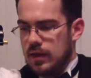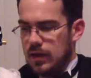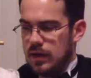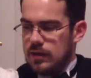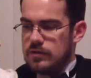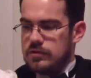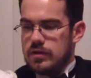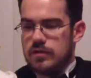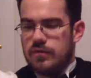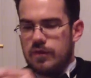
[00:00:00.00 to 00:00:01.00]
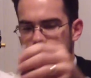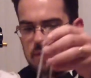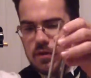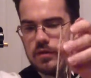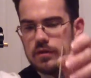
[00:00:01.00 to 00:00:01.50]
and I use a 50
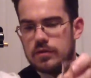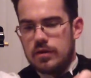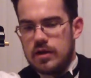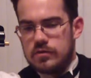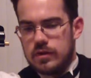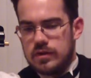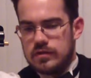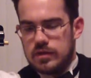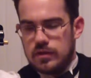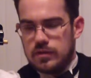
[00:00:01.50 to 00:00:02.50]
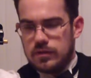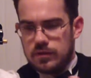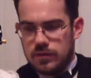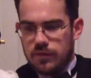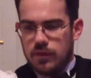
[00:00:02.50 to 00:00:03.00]
milliliter graduated cylinder
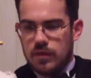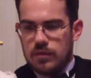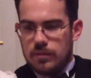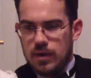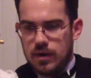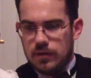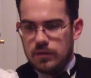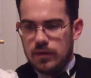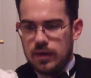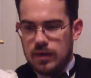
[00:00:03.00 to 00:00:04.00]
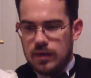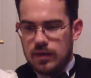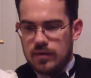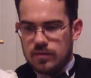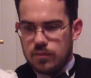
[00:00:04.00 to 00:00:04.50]
to fill up the bottle
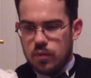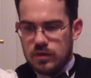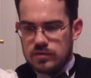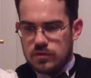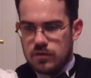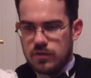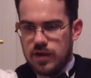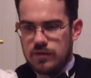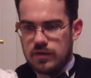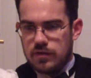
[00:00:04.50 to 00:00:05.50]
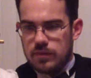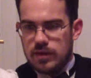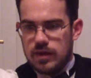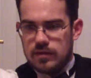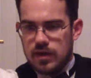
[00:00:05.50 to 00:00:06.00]
as a 0.05 increment
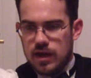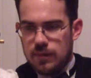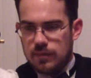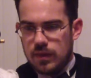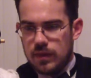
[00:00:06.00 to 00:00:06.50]
at a time.